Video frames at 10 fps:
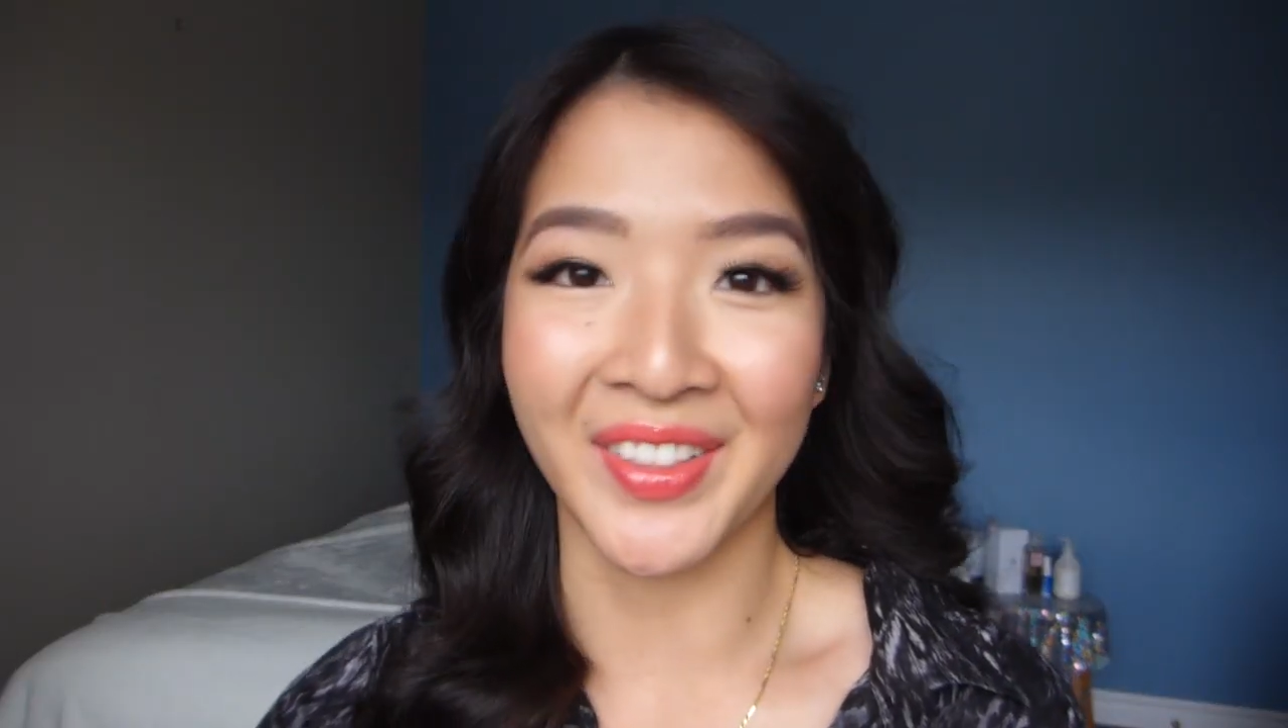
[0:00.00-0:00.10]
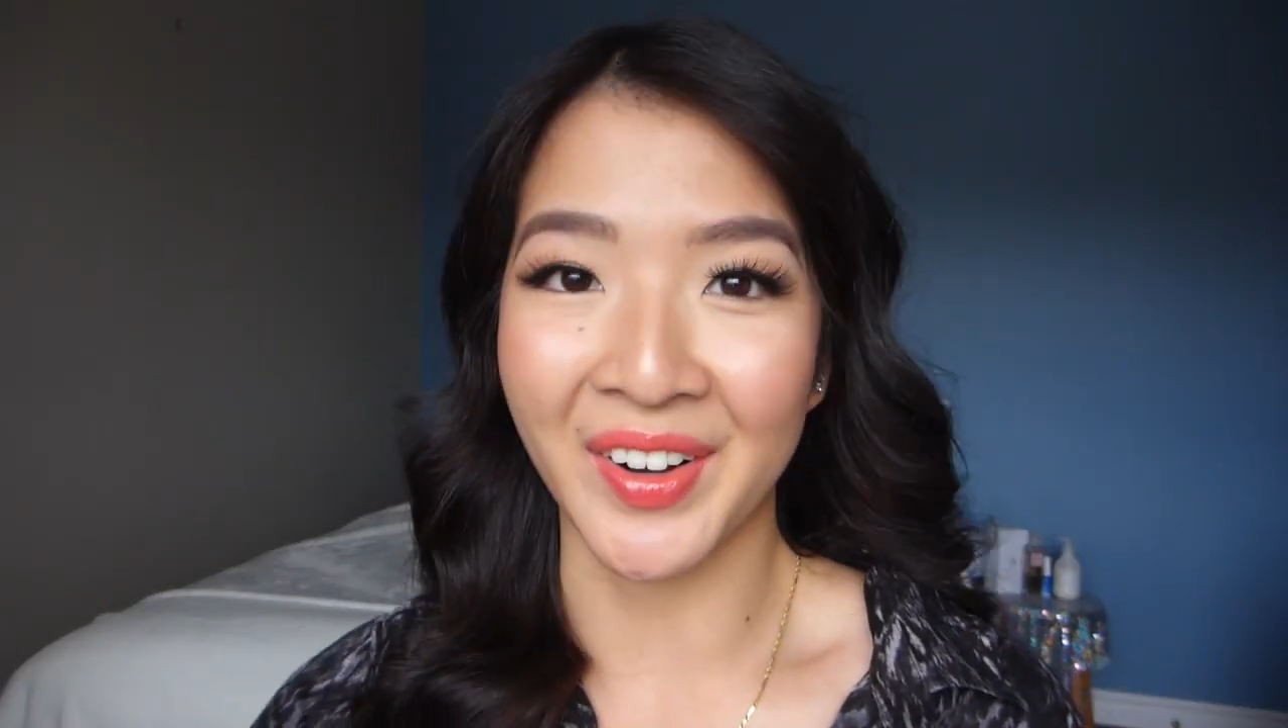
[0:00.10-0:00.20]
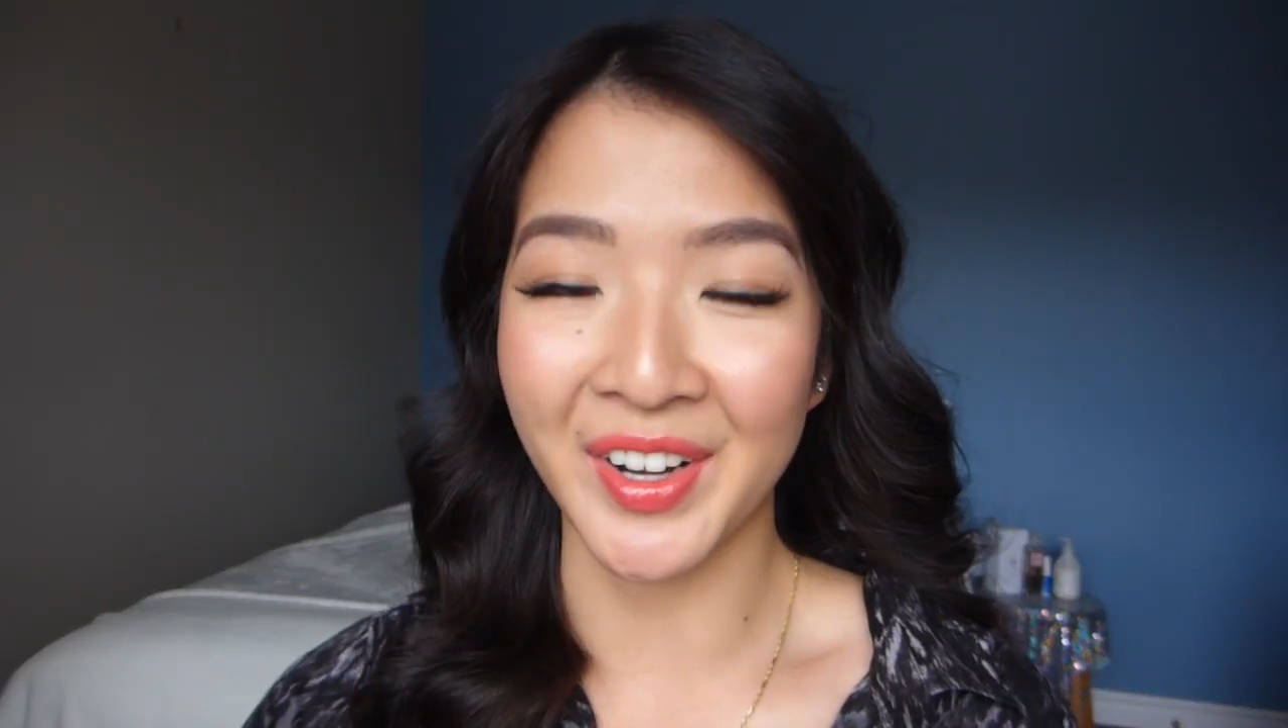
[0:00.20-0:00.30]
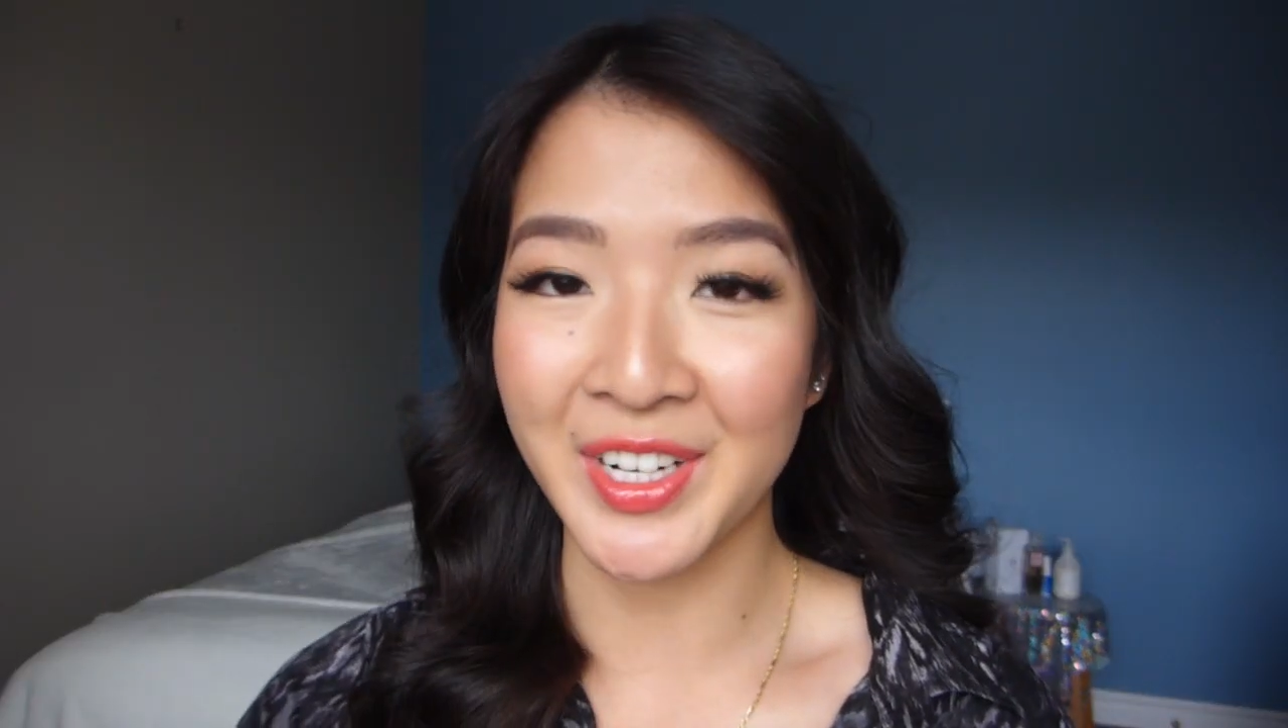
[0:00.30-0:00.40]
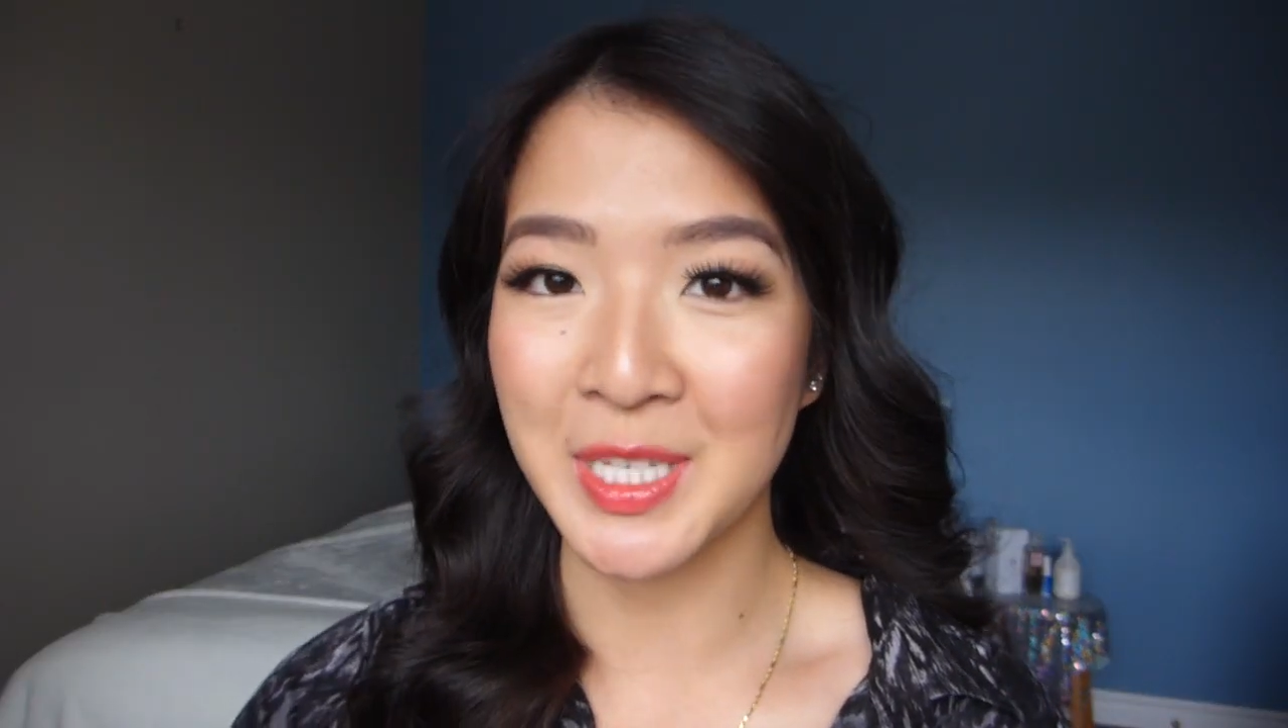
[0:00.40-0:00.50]

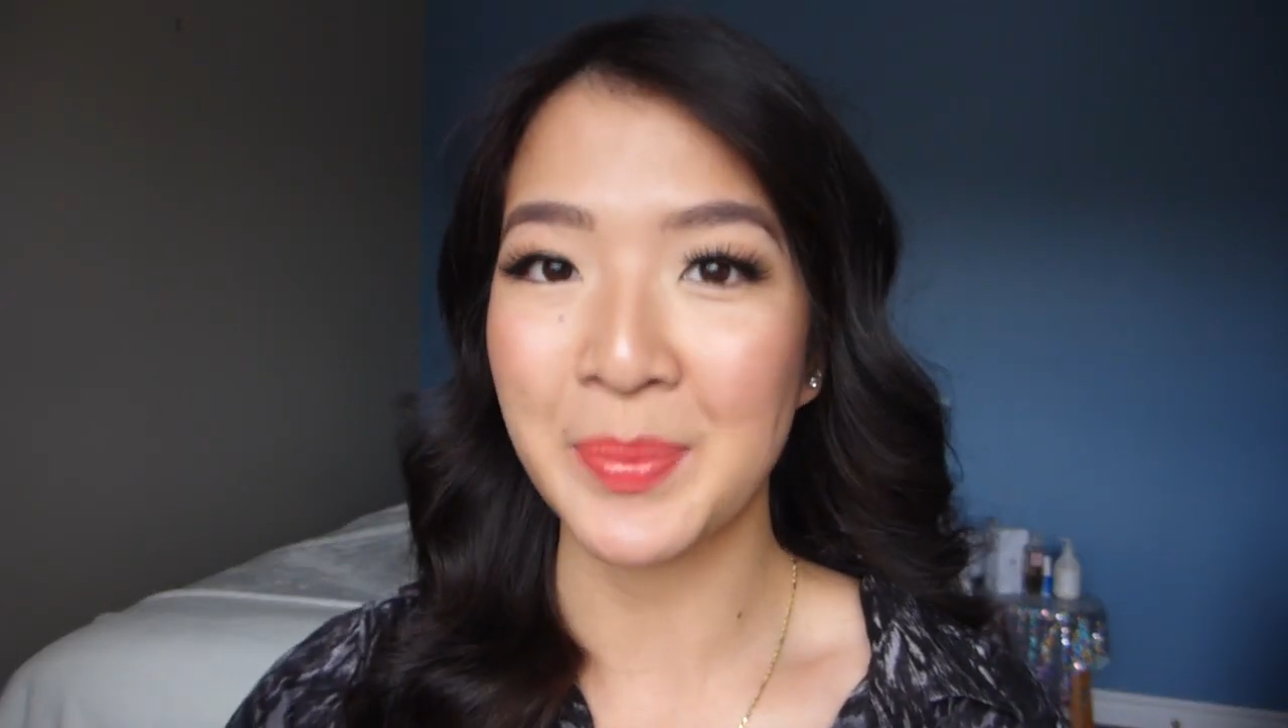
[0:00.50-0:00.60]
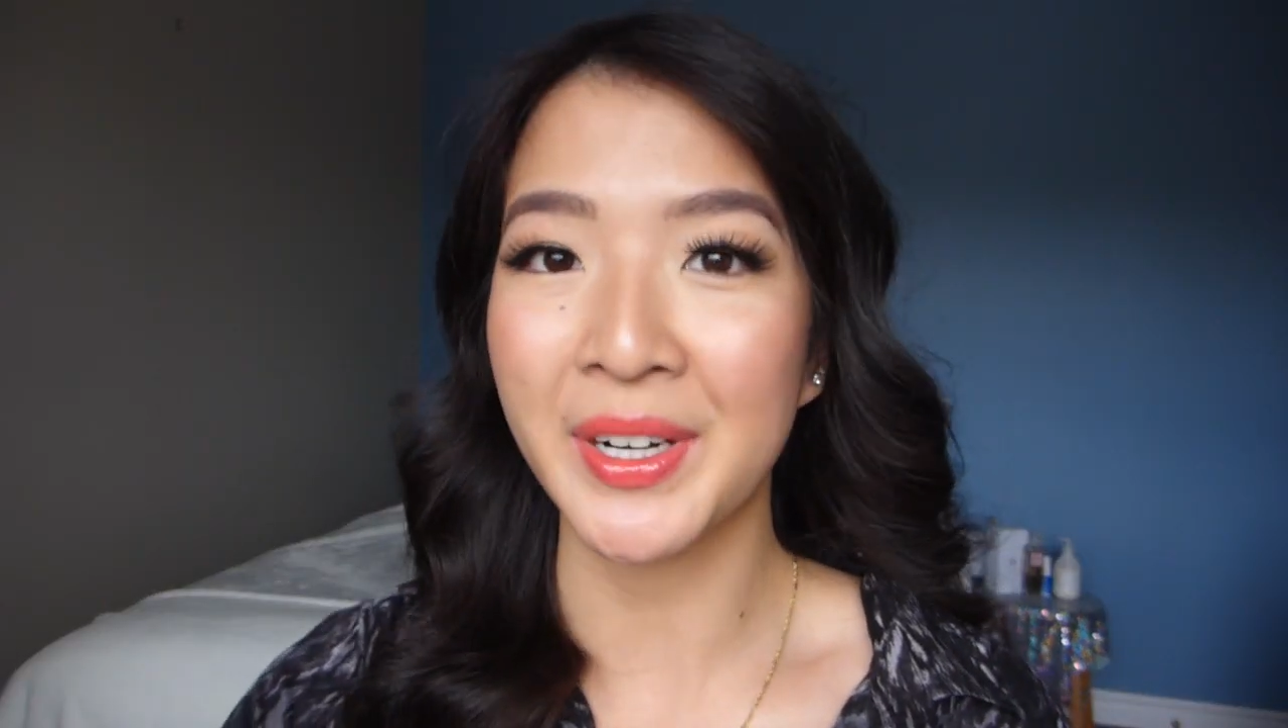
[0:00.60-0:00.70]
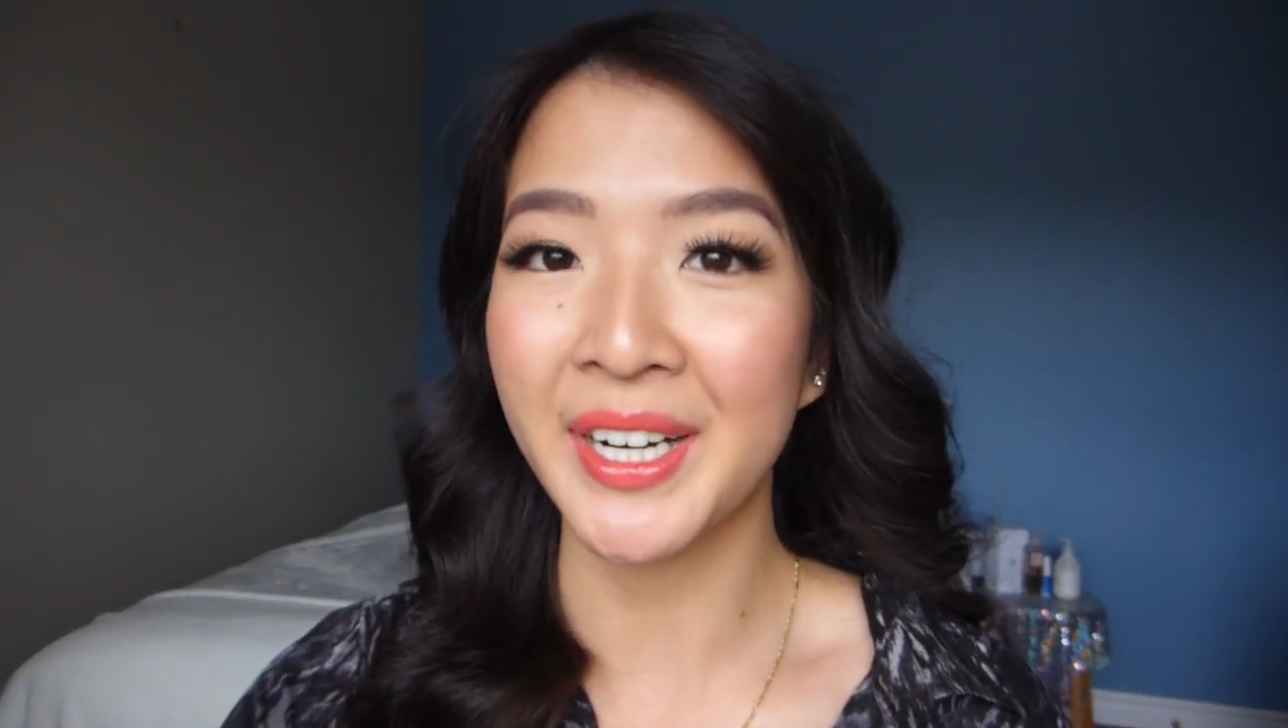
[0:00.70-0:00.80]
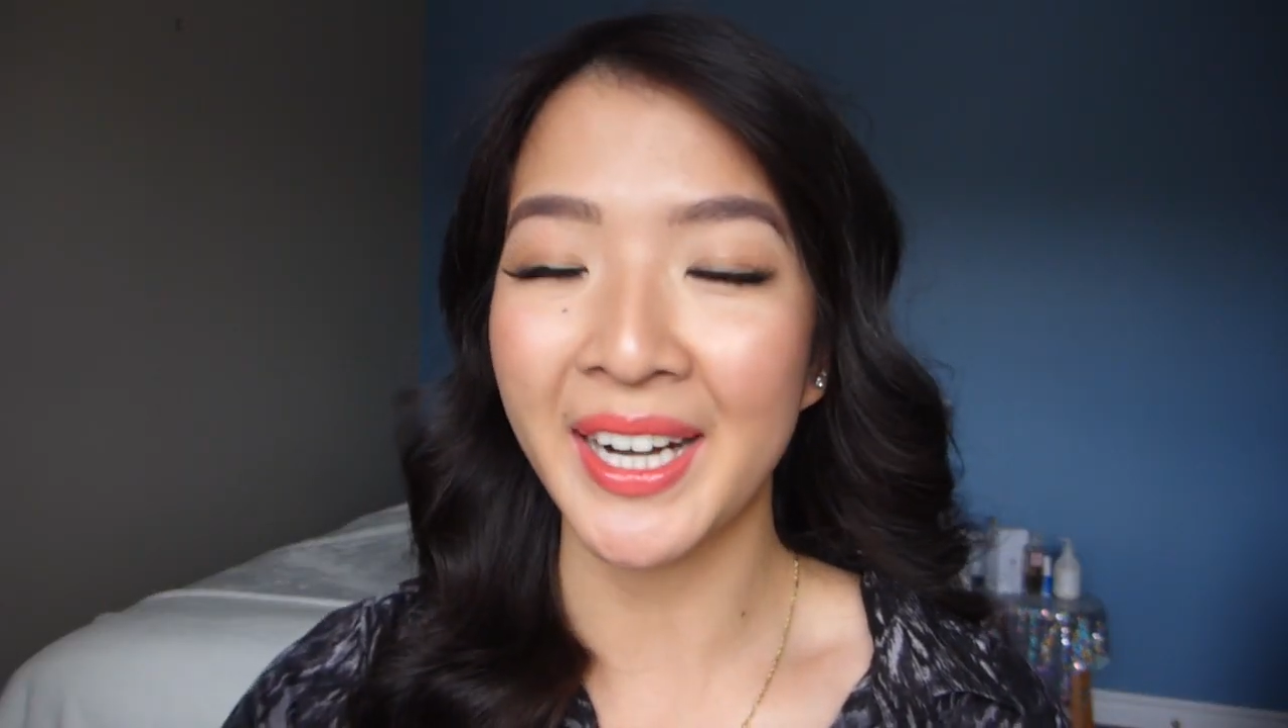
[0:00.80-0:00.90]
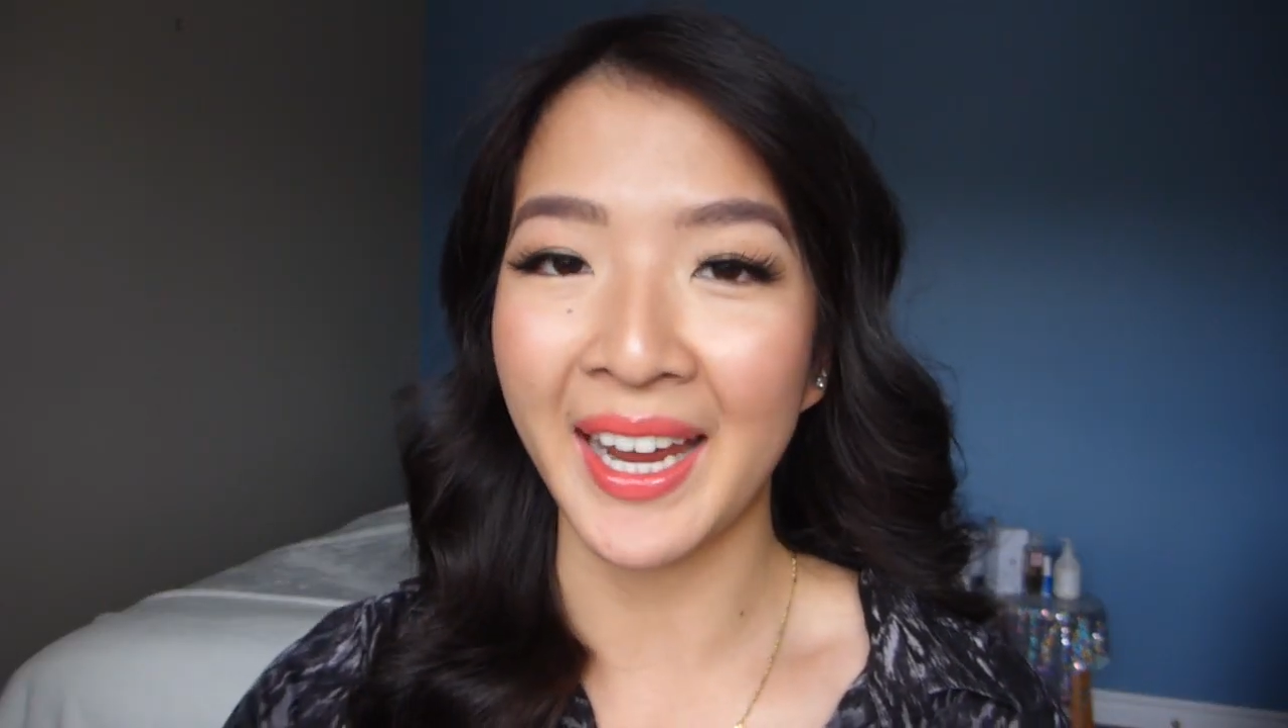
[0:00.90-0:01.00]

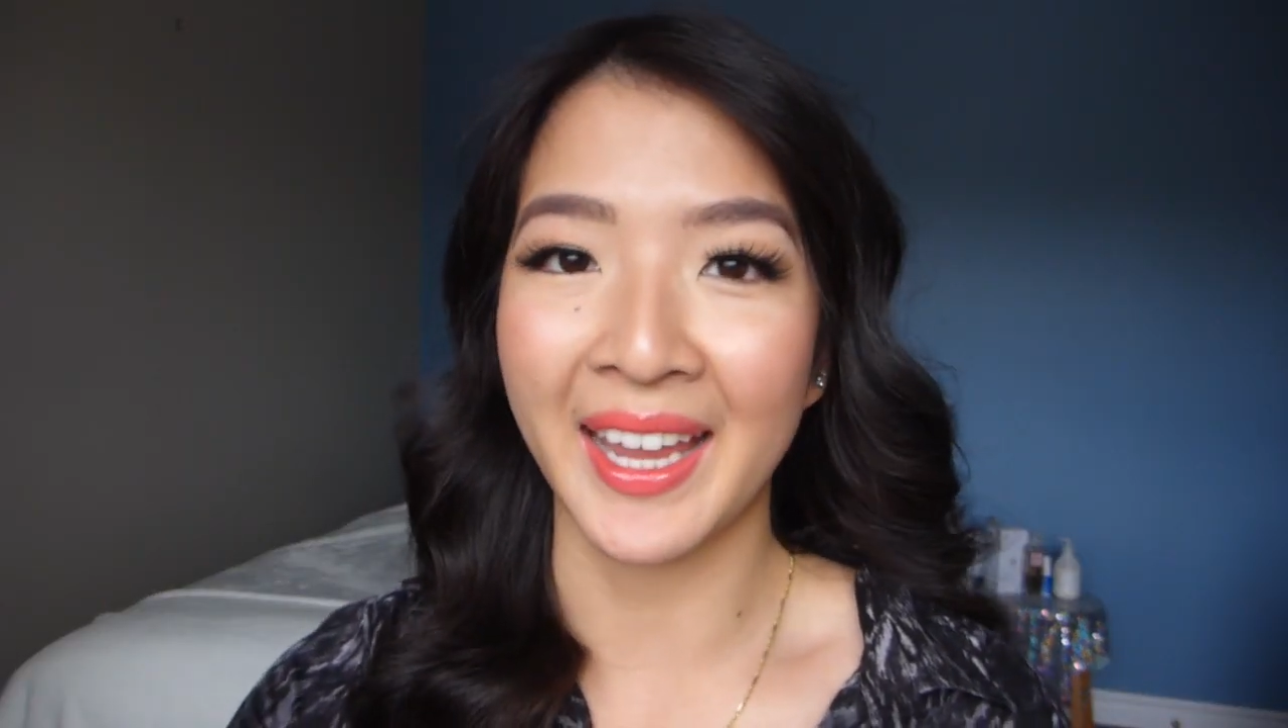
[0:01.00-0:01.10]
Larkspur,